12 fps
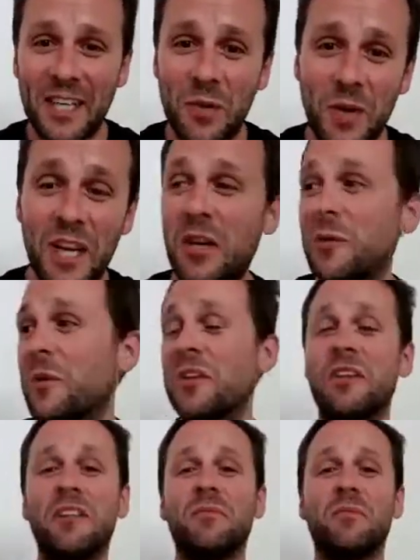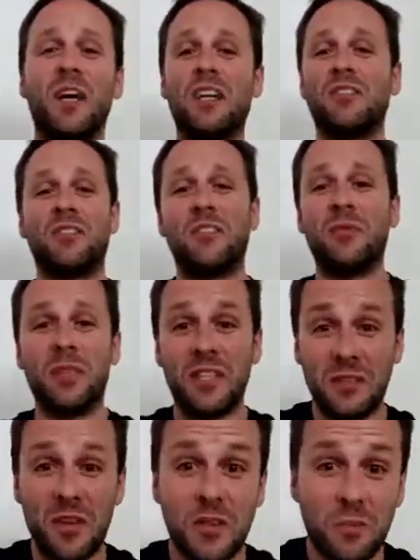You wake up on
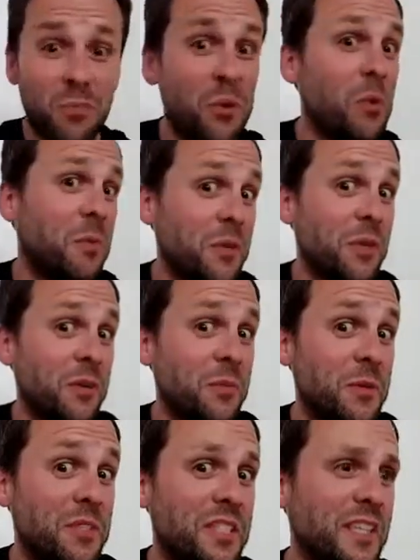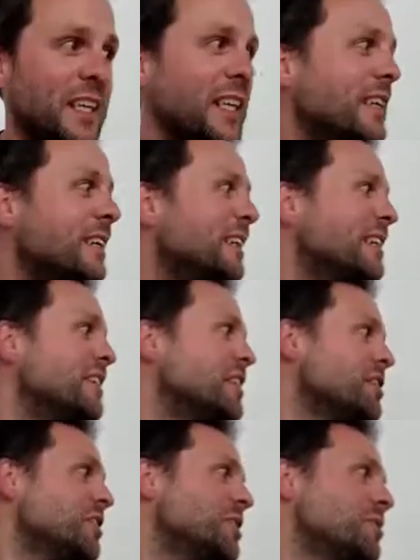it's probably on a Monday,
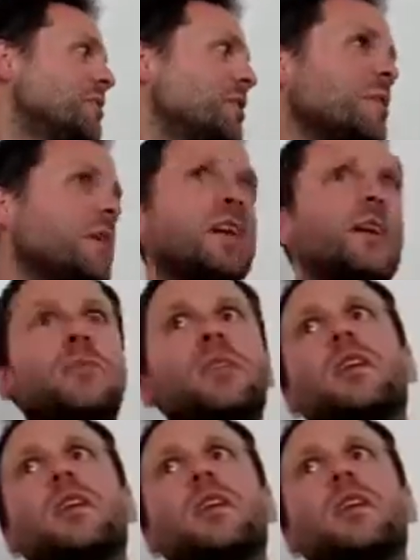but you wake up and